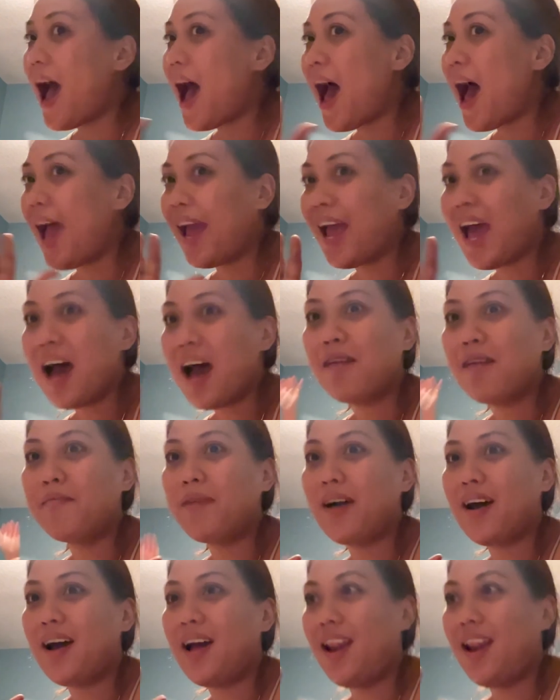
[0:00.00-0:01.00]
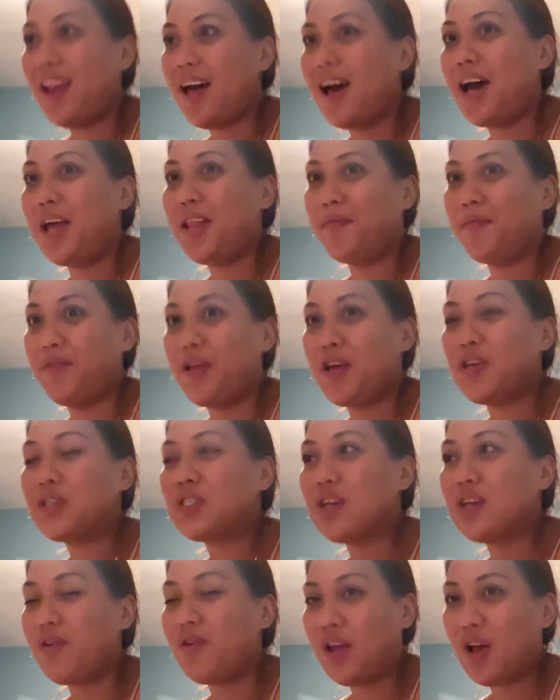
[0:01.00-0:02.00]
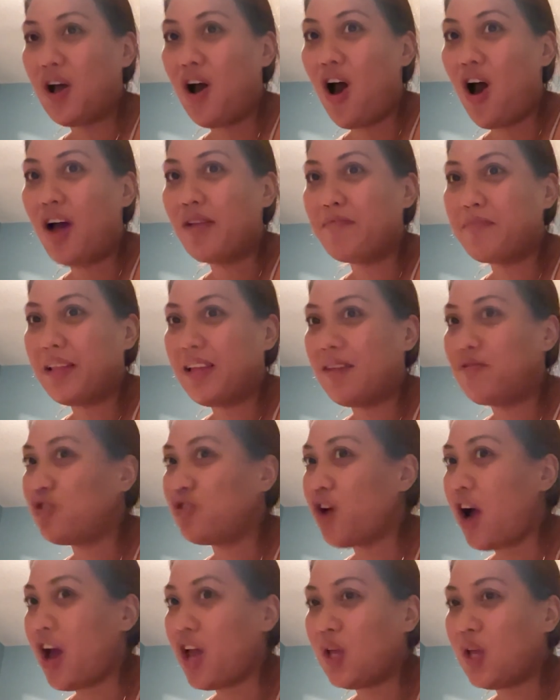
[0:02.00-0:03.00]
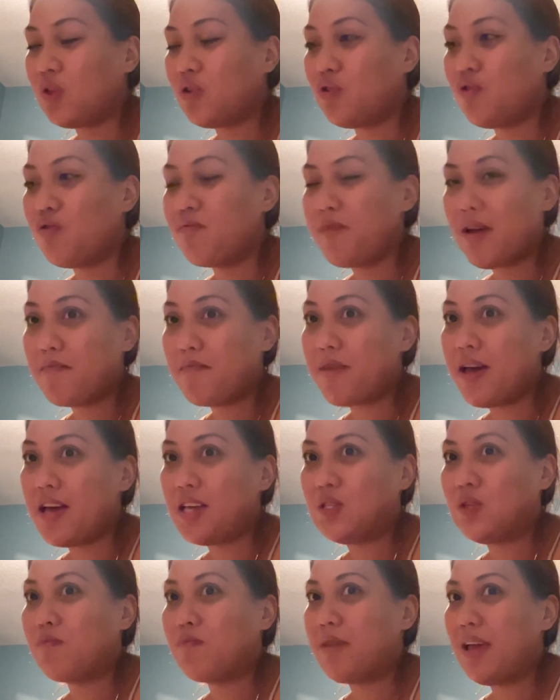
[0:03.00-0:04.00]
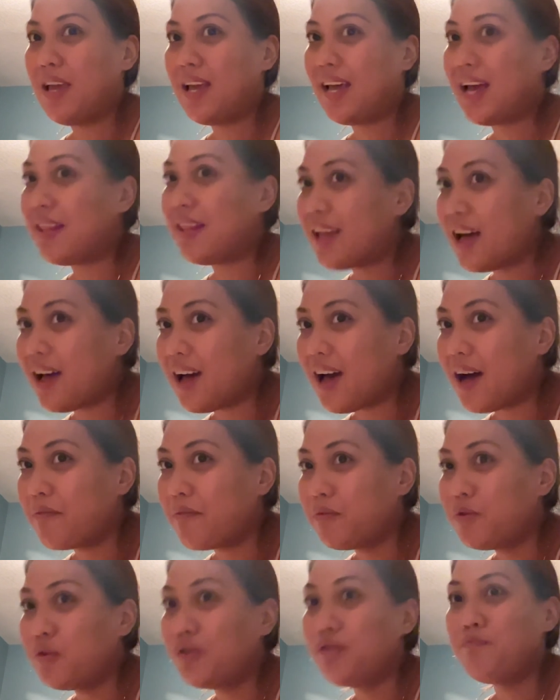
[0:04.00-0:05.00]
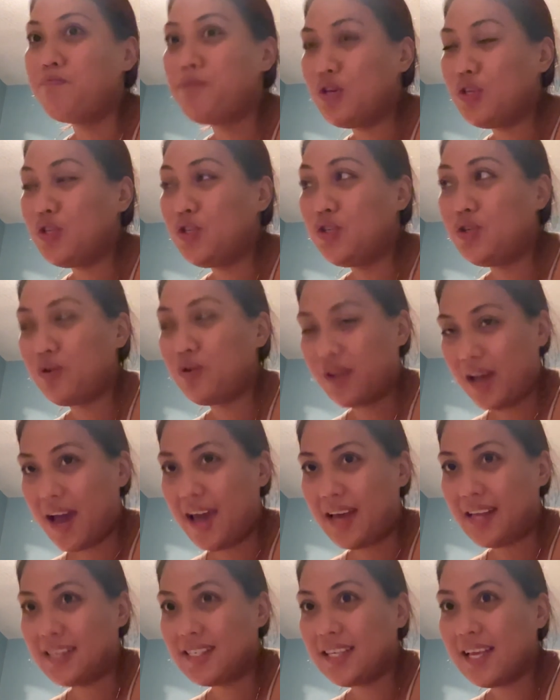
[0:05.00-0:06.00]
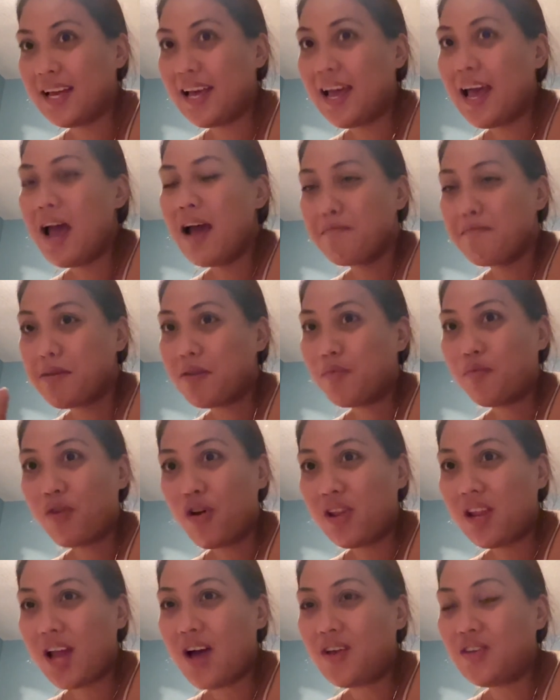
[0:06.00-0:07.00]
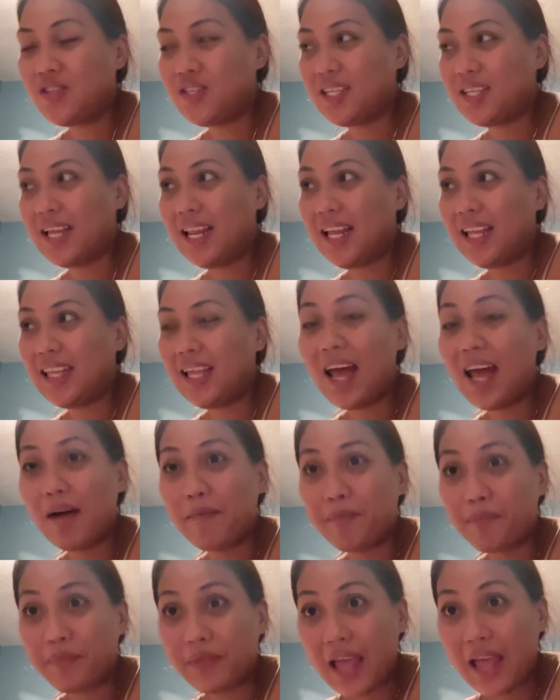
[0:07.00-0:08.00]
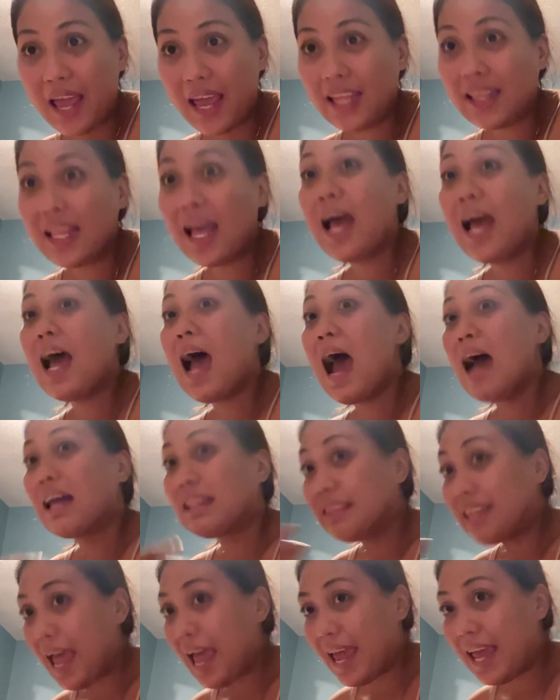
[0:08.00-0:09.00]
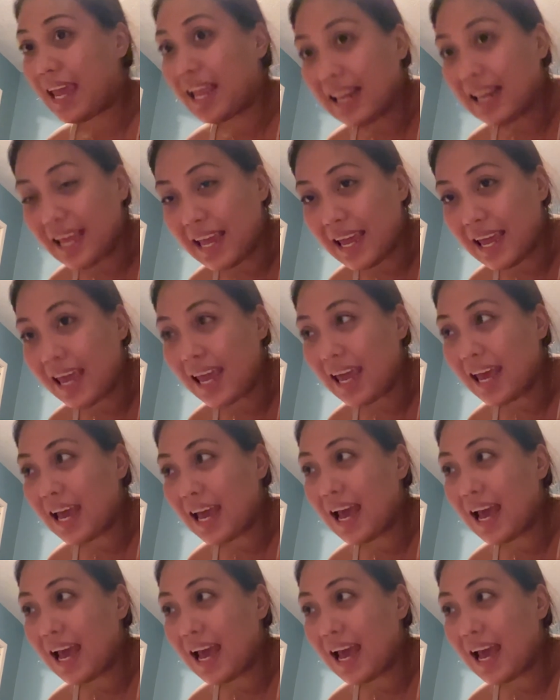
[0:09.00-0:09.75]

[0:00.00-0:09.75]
I have a lot of things going on, but I'm trying to do my best to make a good video, guys. But for now, it's just a little update daily.